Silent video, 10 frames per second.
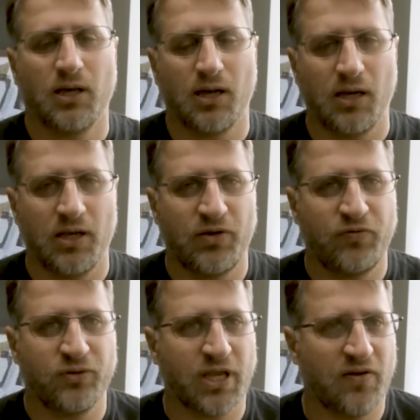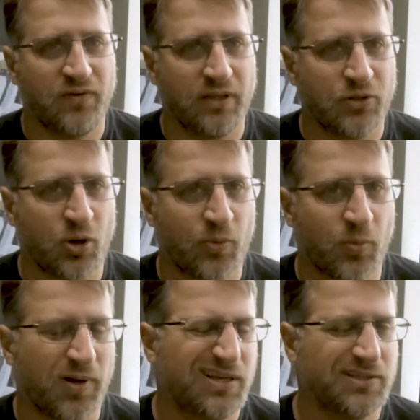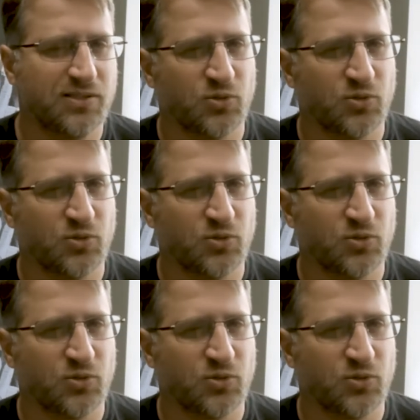If you dive in tropical places,